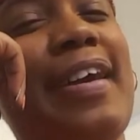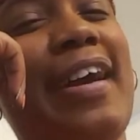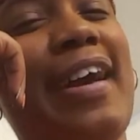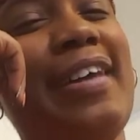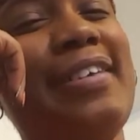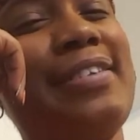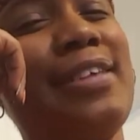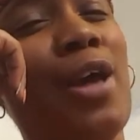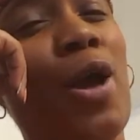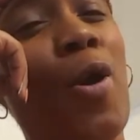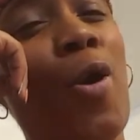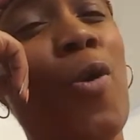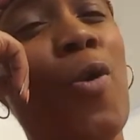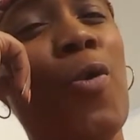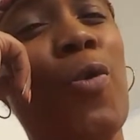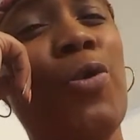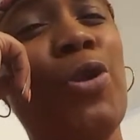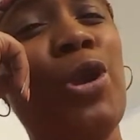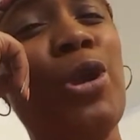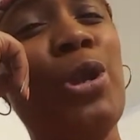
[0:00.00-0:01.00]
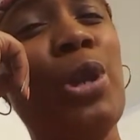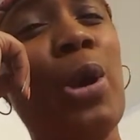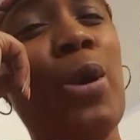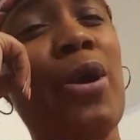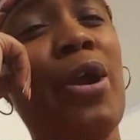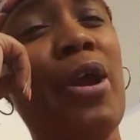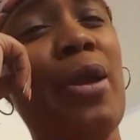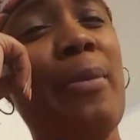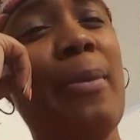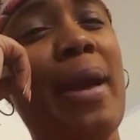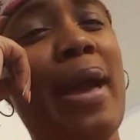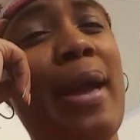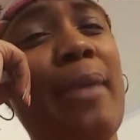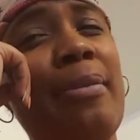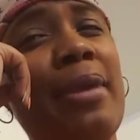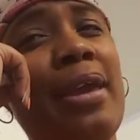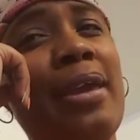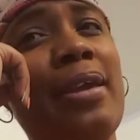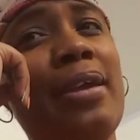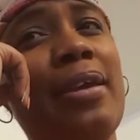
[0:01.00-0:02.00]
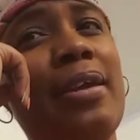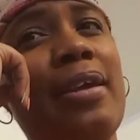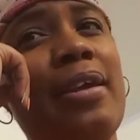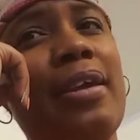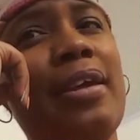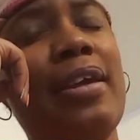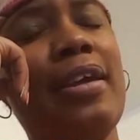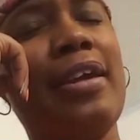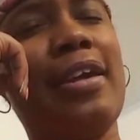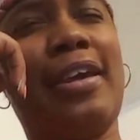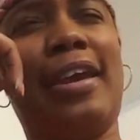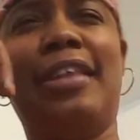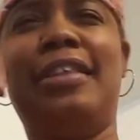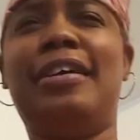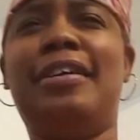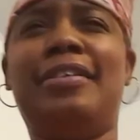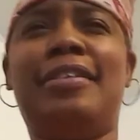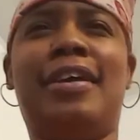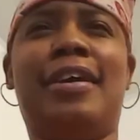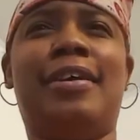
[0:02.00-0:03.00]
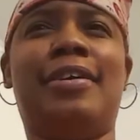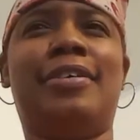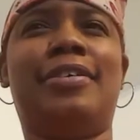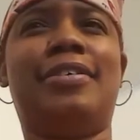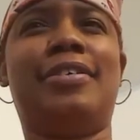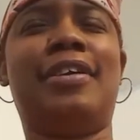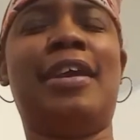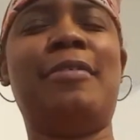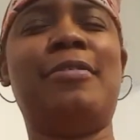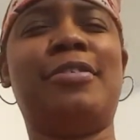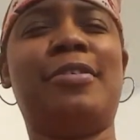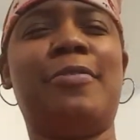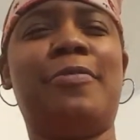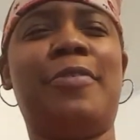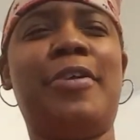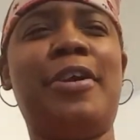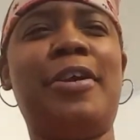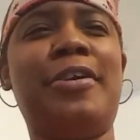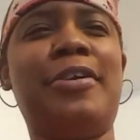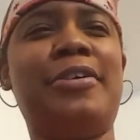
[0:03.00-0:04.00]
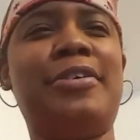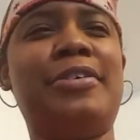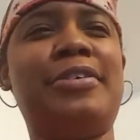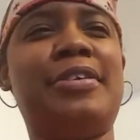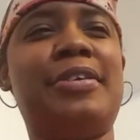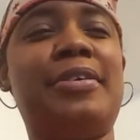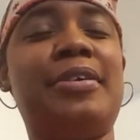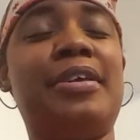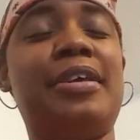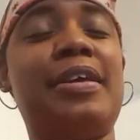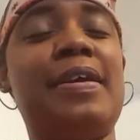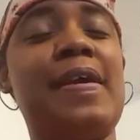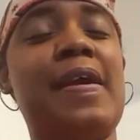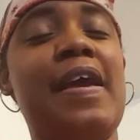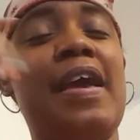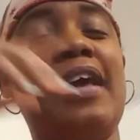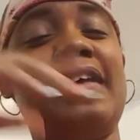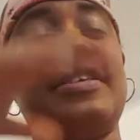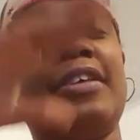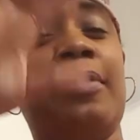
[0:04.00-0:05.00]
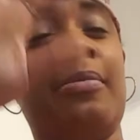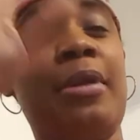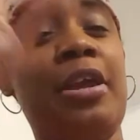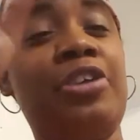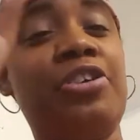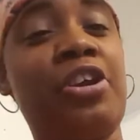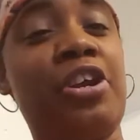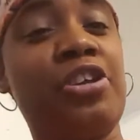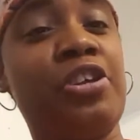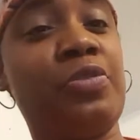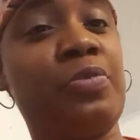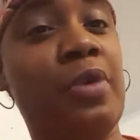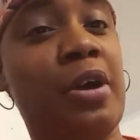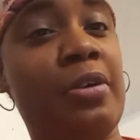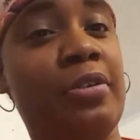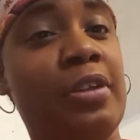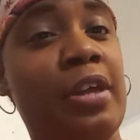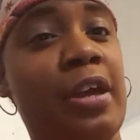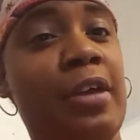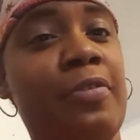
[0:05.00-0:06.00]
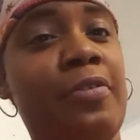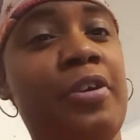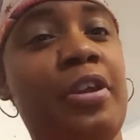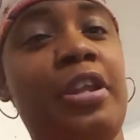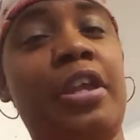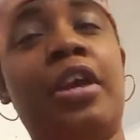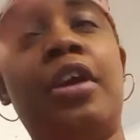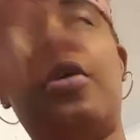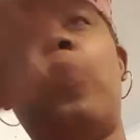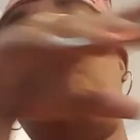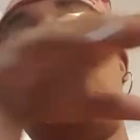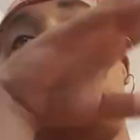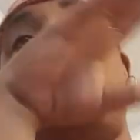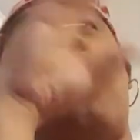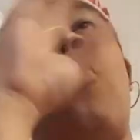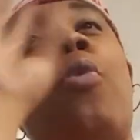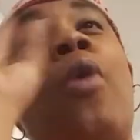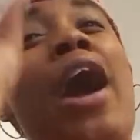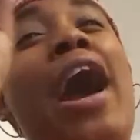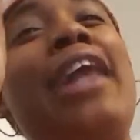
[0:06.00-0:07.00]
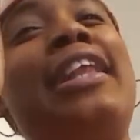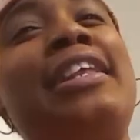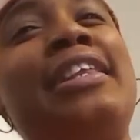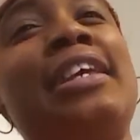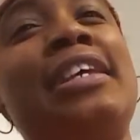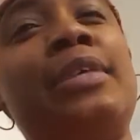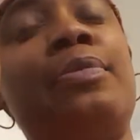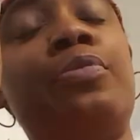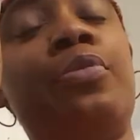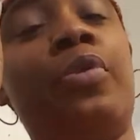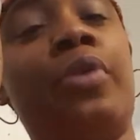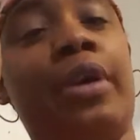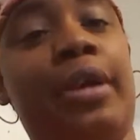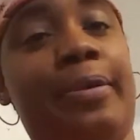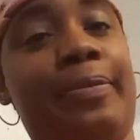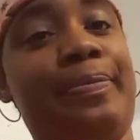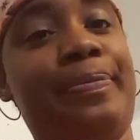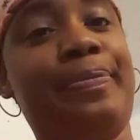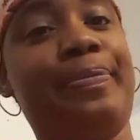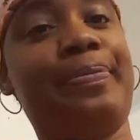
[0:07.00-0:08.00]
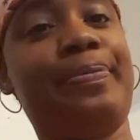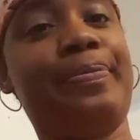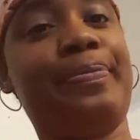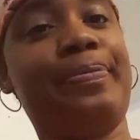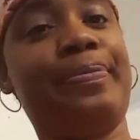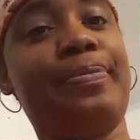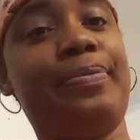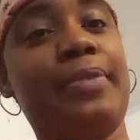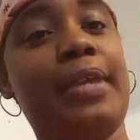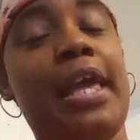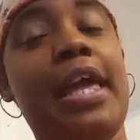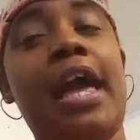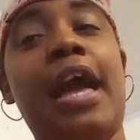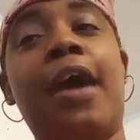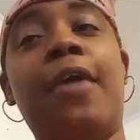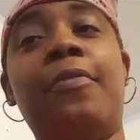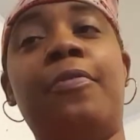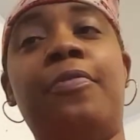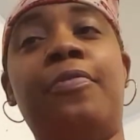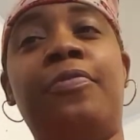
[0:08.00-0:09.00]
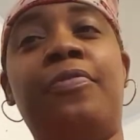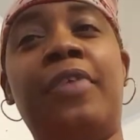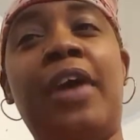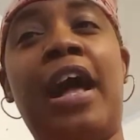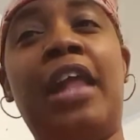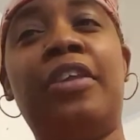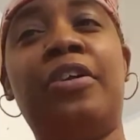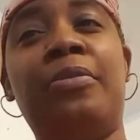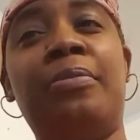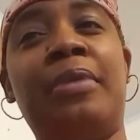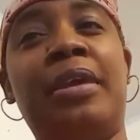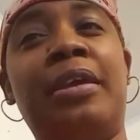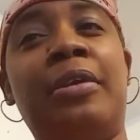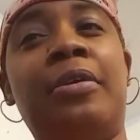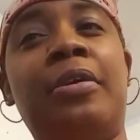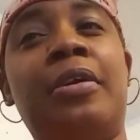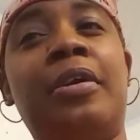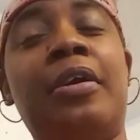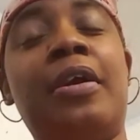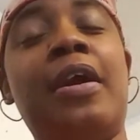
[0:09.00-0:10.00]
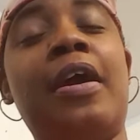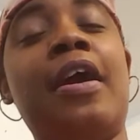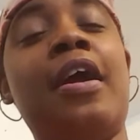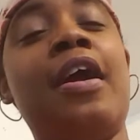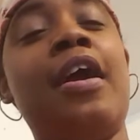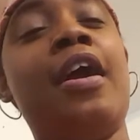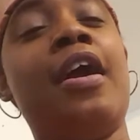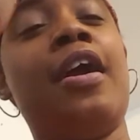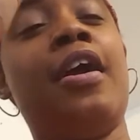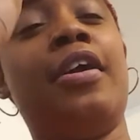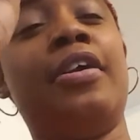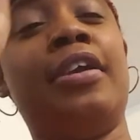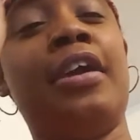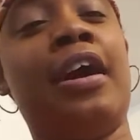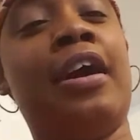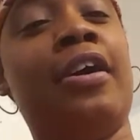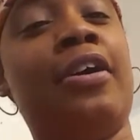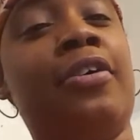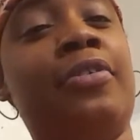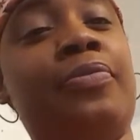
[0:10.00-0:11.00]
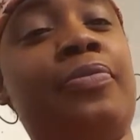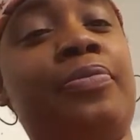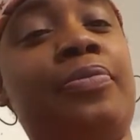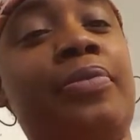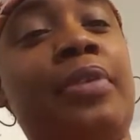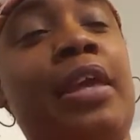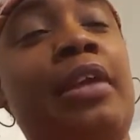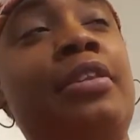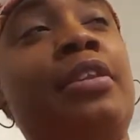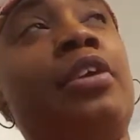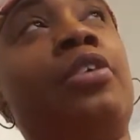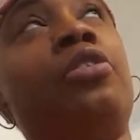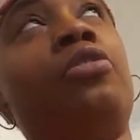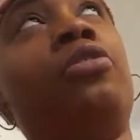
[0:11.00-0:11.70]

I said, oh, you know her mommy? And he looked like he was confused. So me and Chunky just walked off. Honey, why did this boy follow me? Y'all, it...